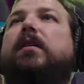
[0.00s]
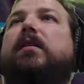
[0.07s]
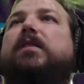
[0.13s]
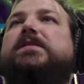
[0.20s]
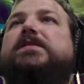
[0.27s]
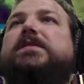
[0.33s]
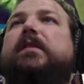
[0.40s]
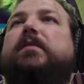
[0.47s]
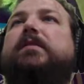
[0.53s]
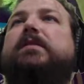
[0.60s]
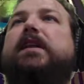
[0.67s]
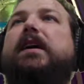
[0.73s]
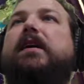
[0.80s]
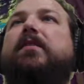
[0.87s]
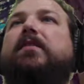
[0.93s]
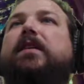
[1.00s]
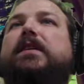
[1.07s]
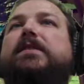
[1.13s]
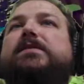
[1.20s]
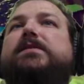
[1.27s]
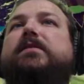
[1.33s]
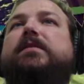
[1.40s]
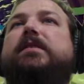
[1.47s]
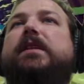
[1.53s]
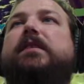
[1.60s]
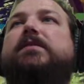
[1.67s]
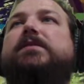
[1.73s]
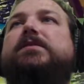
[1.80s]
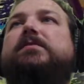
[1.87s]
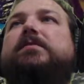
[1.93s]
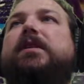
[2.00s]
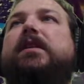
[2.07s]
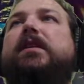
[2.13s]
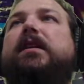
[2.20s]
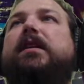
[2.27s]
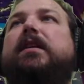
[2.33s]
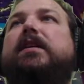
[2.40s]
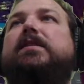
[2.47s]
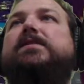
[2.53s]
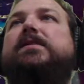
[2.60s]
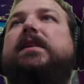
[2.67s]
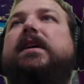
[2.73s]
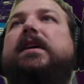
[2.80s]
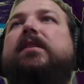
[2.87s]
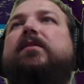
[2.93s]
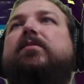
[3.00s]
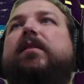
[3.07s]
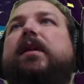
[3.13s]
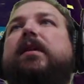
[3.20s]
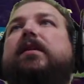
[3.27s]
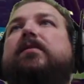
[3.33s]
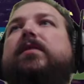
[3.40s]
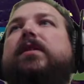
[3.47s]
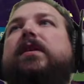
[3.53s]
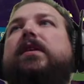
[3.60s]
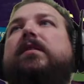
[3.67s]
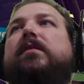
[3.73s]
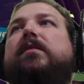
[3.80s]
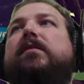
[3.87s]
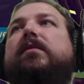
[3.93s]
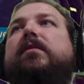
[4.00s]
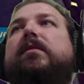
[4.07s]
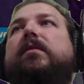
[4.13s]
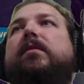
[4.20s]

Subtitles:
Let's slow it down. Let's slow it down just a bit, and let's land right over here.